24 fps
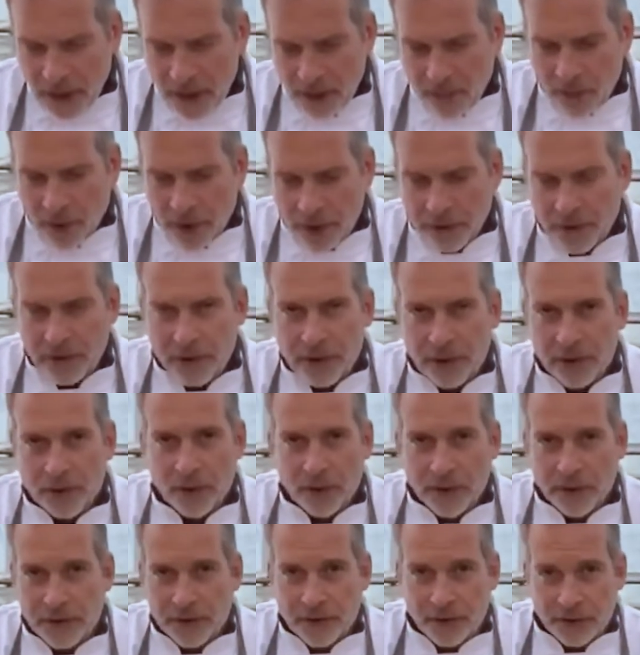When I do the
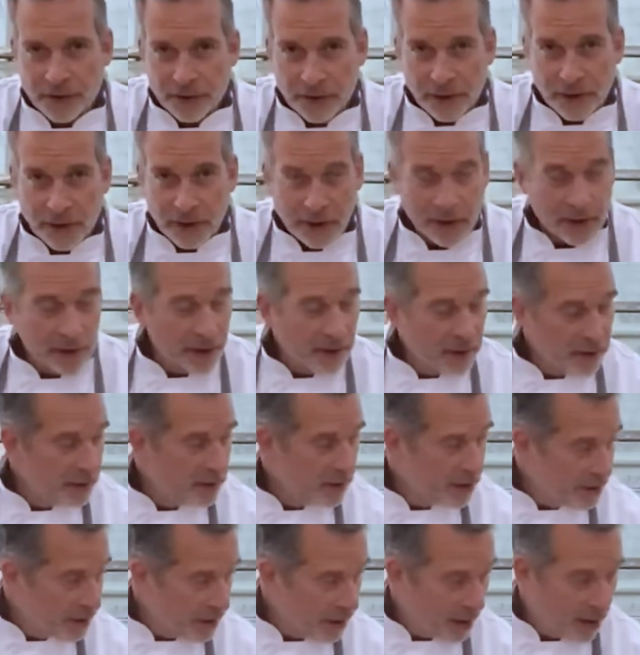oysters in here,
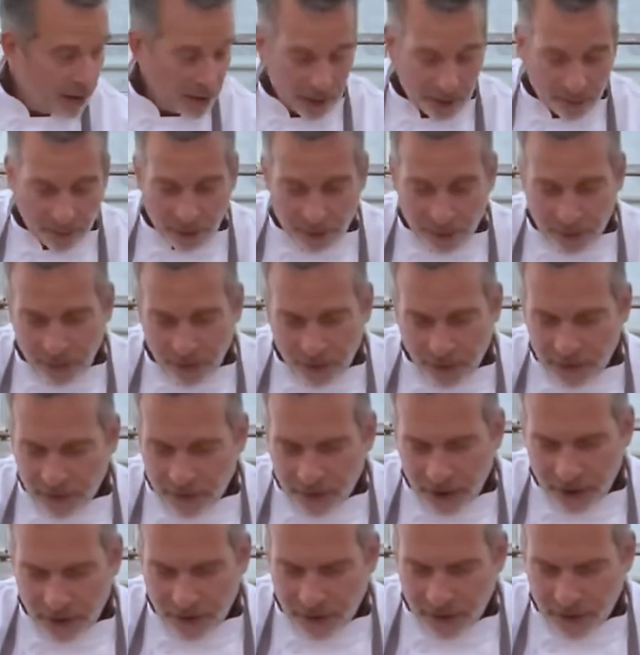the blue points are
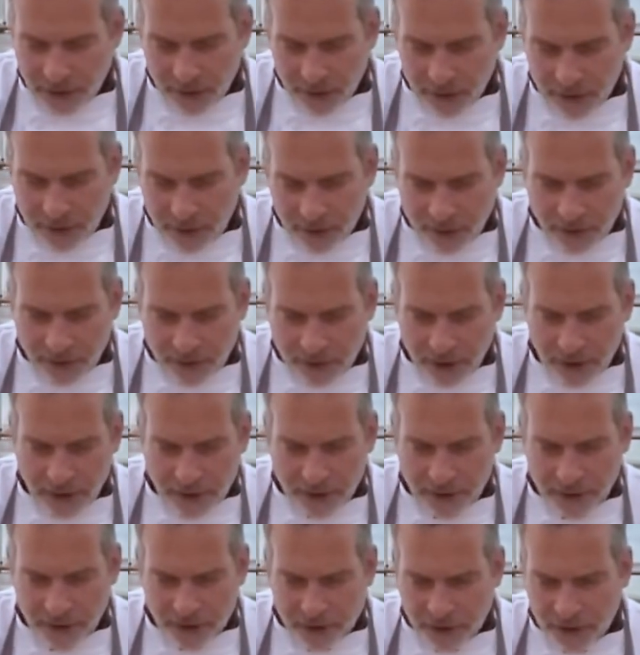nice. The liqueur is
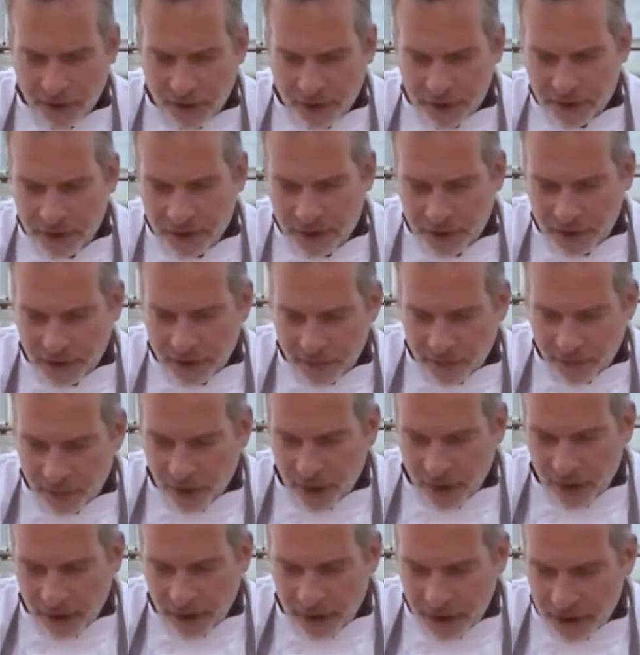nice. It's salty, it's
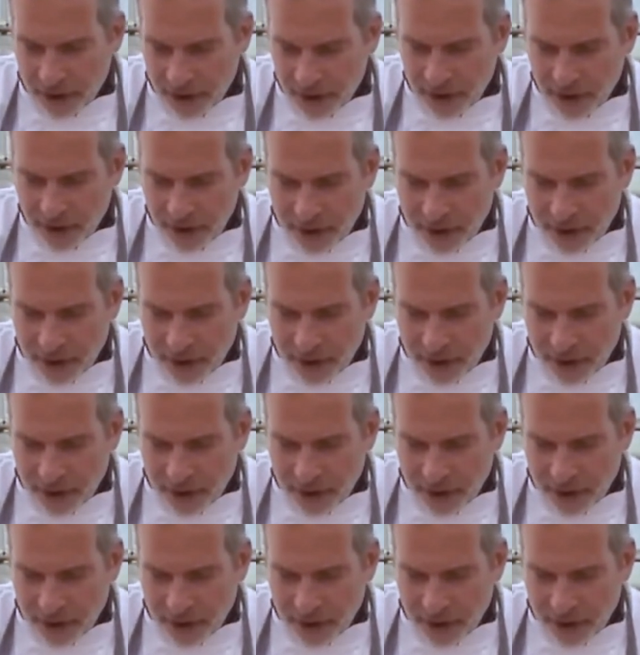briny.